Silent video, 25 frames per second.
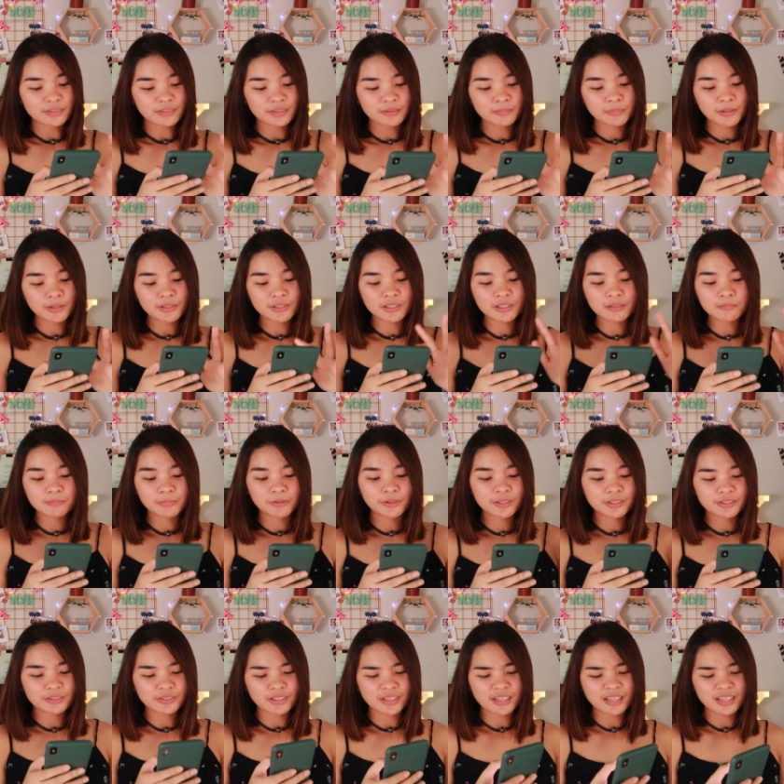So the motion
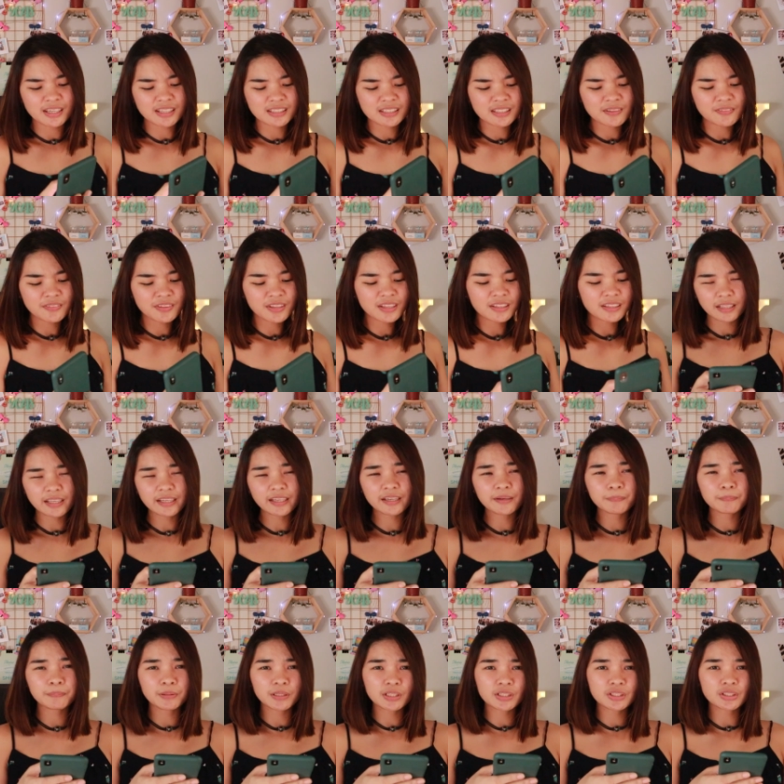portrait is something like
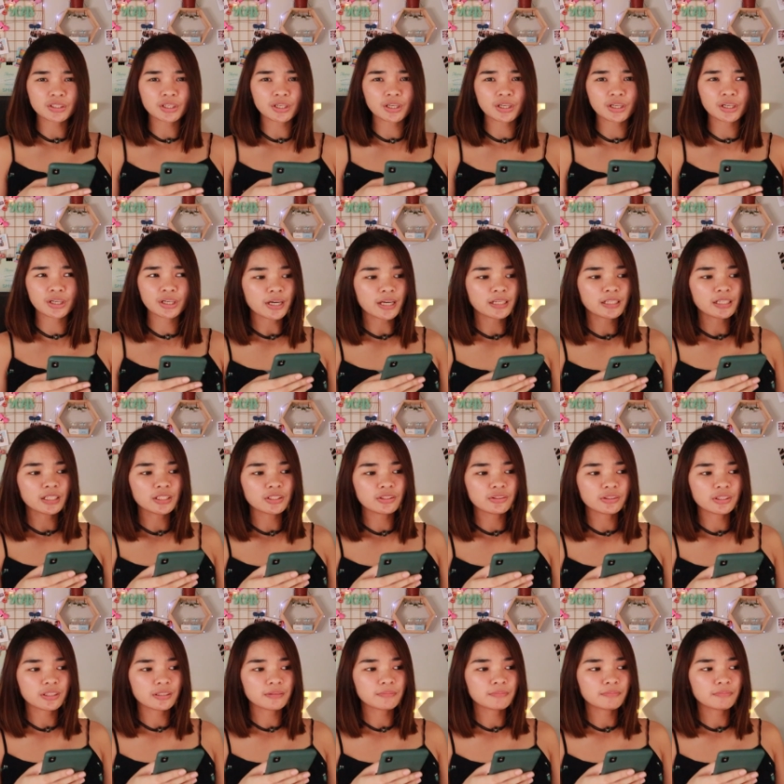a picture, and then
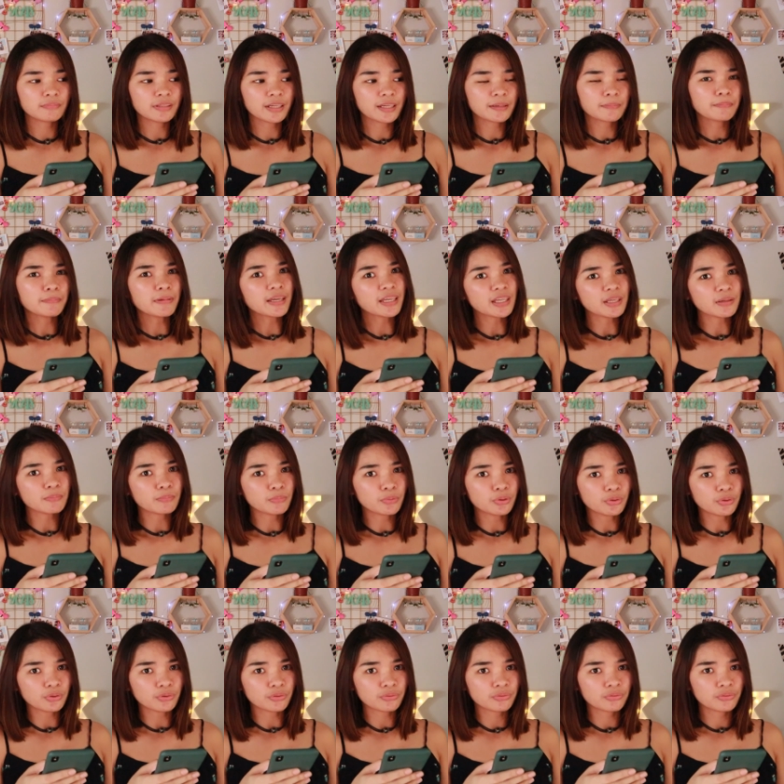you can like make it
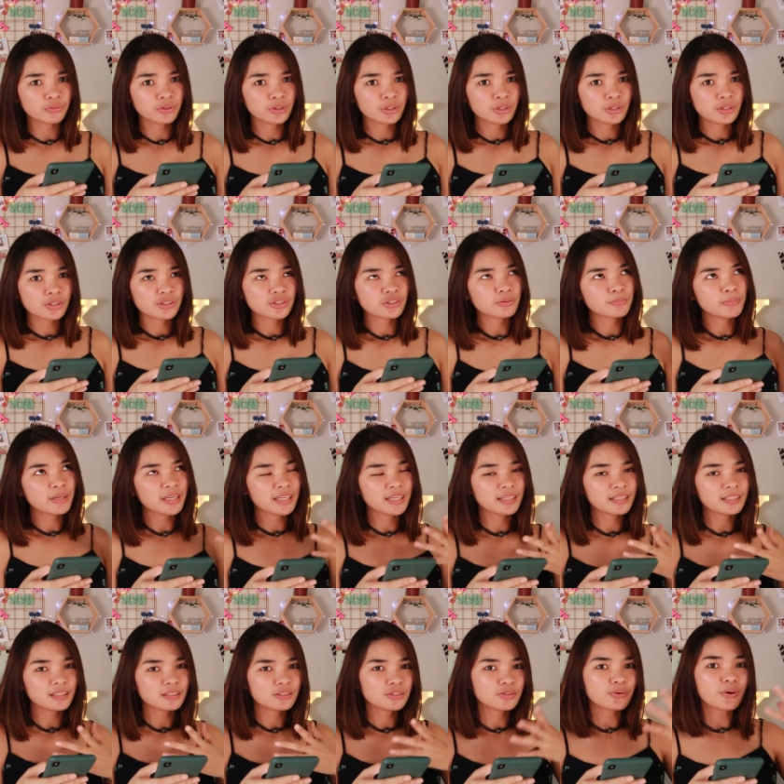move. So make
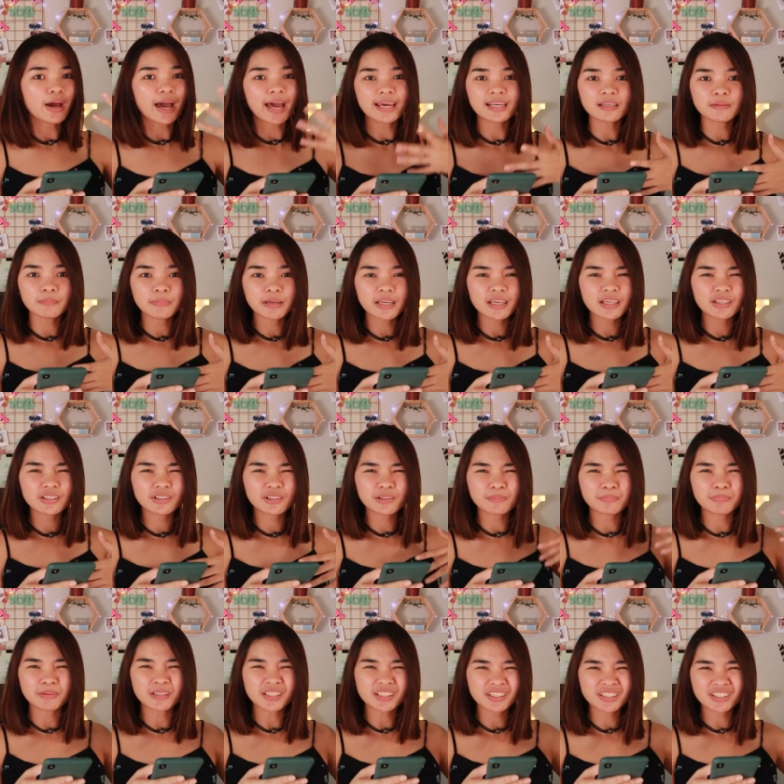it to animate
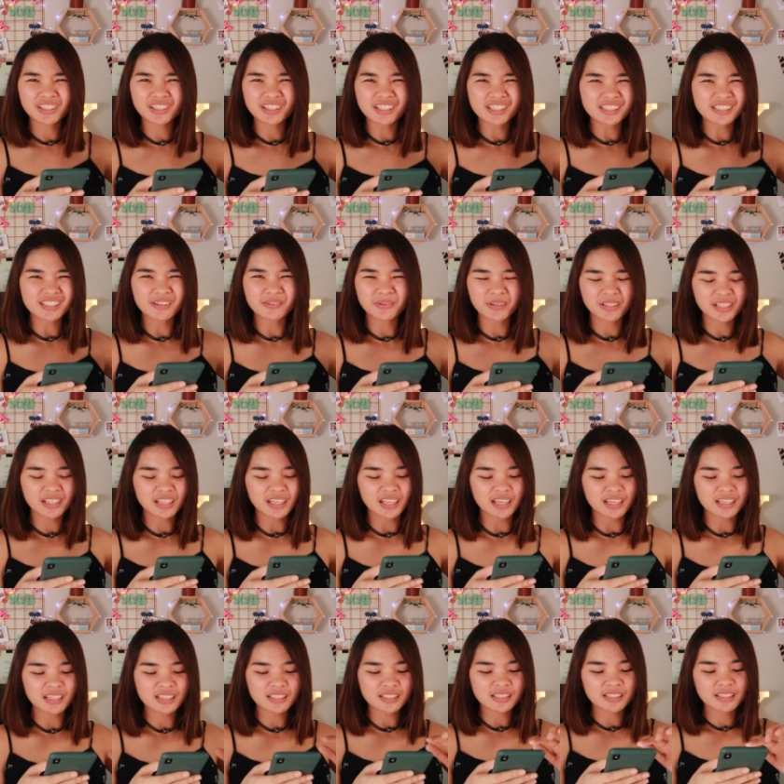your picture, is that what
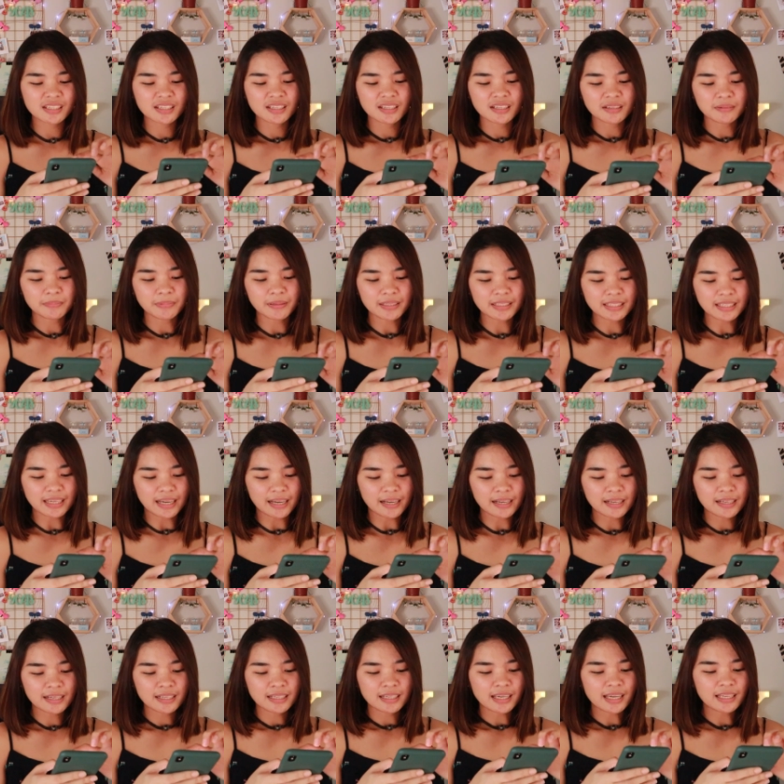it is? But
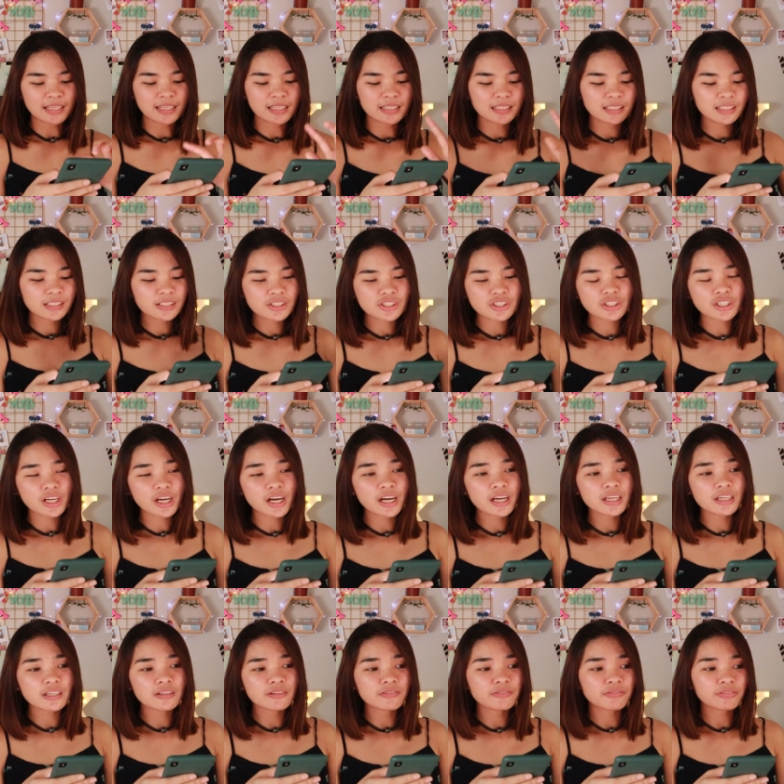yeah. And then
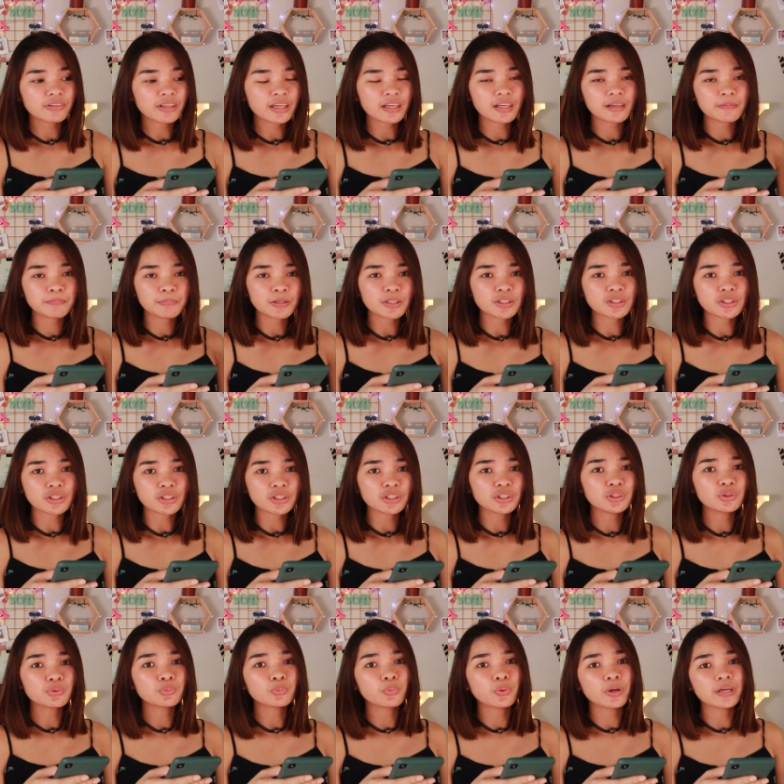InShot is like a picture
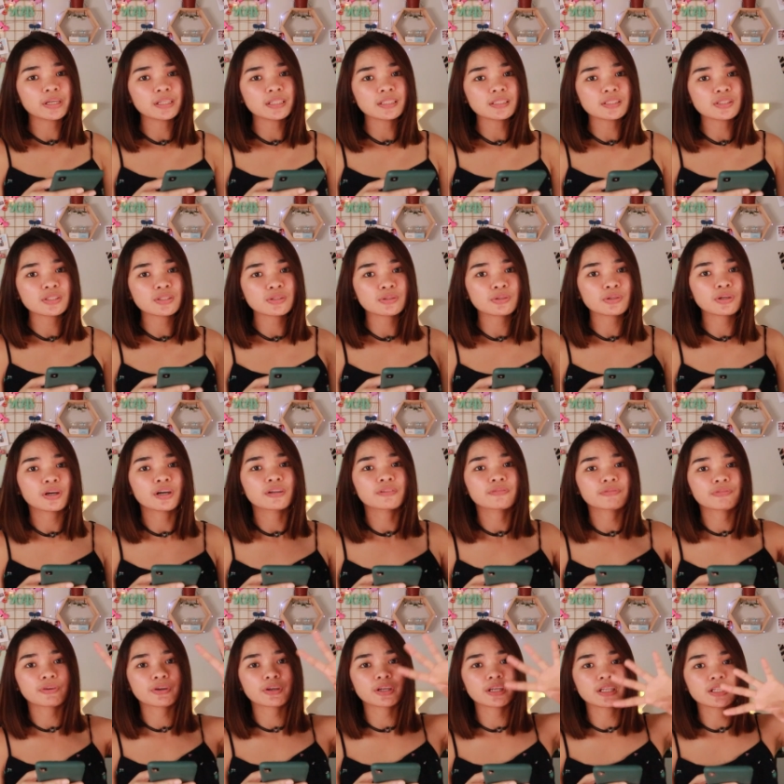you wanted to
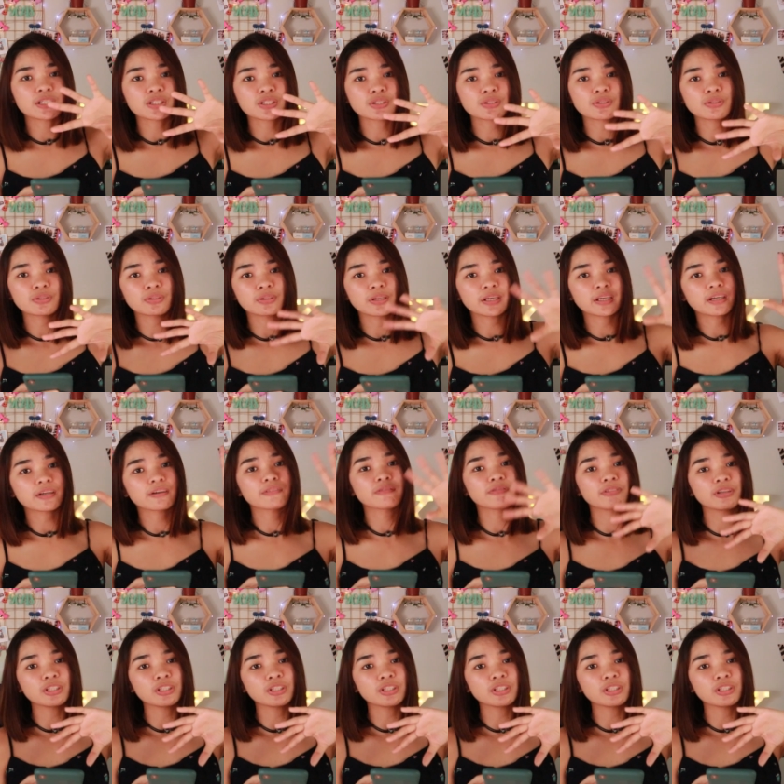convert into like a